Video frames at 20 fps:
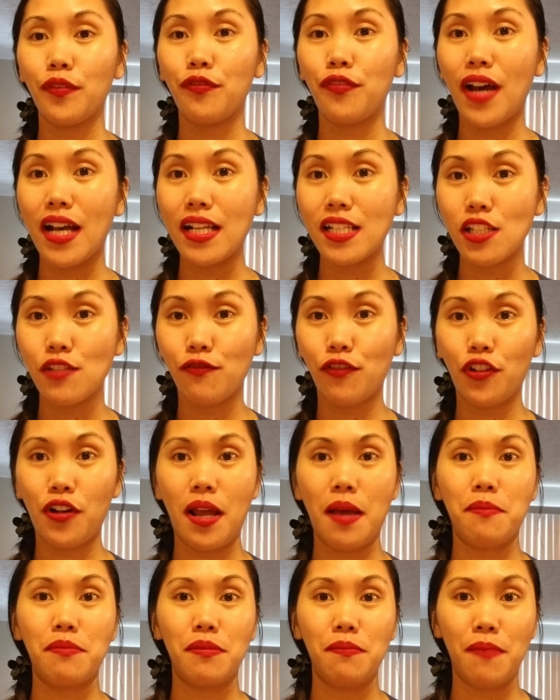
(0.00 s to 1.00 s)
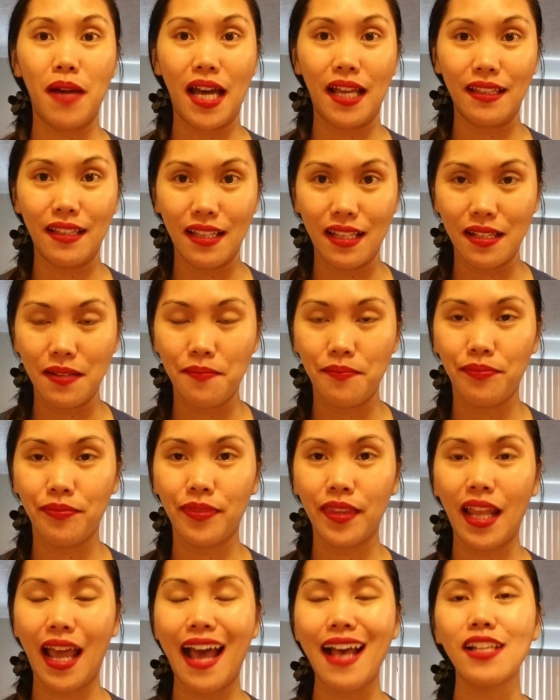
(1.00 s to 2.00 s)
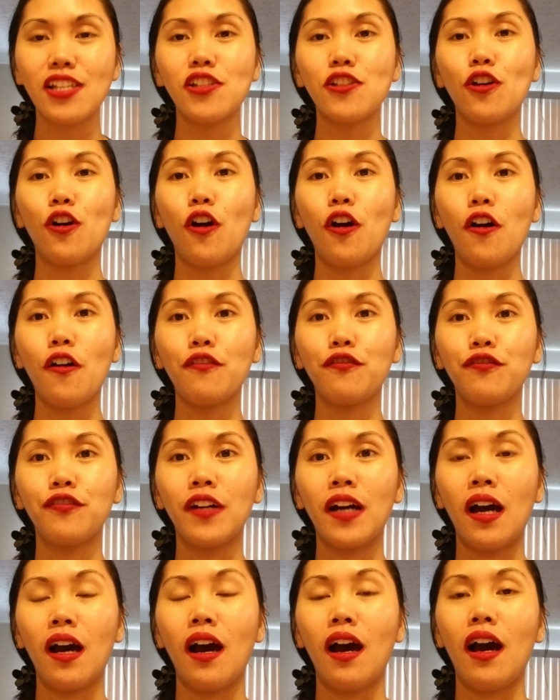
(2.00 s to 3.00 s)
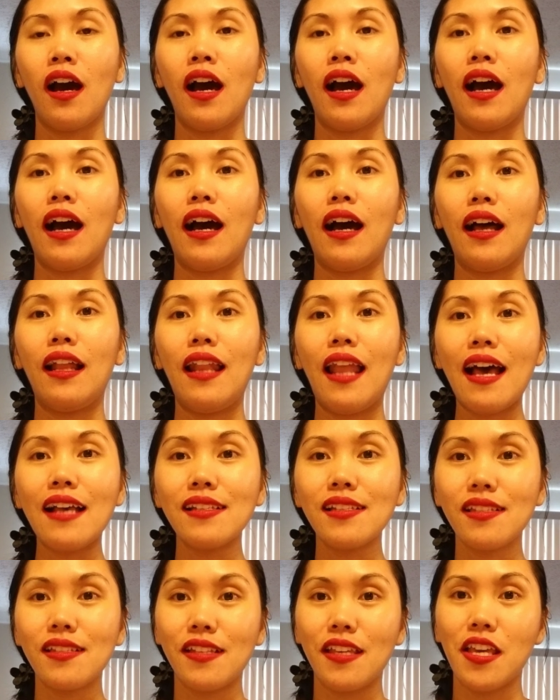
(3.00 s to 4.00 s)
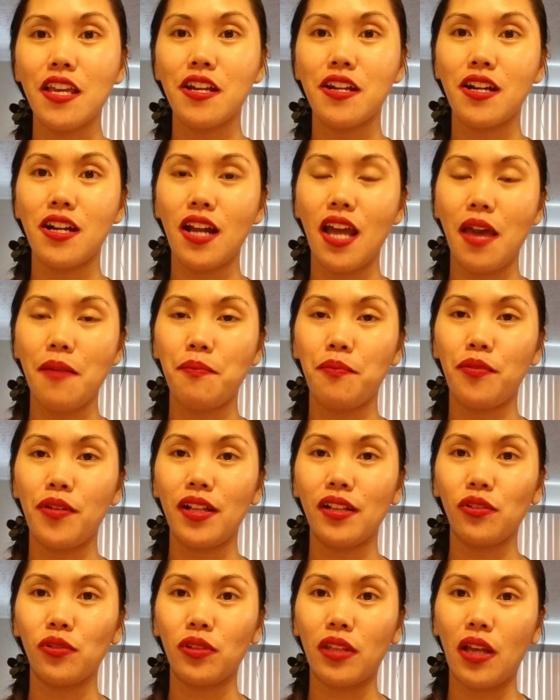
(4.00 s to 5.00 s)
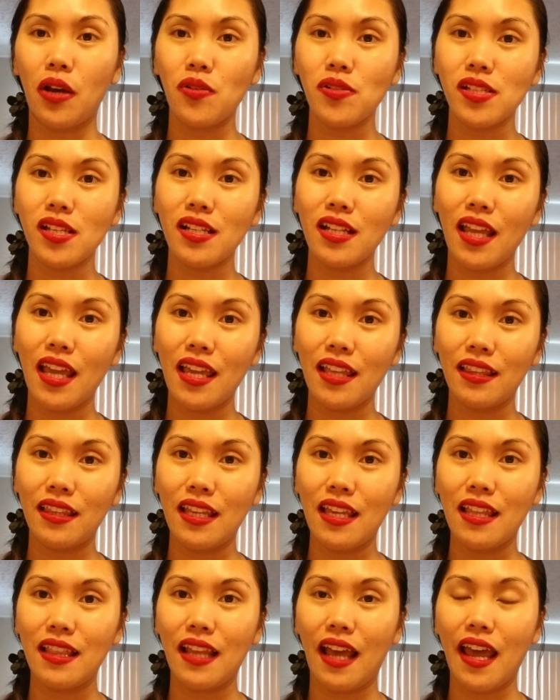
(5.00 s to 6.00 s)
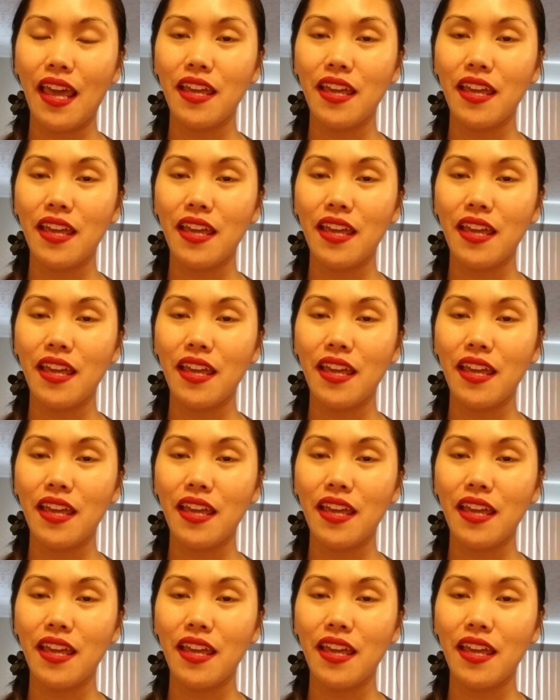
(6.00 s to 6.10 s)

fast for everybody. As of uh, last year, April 2018, I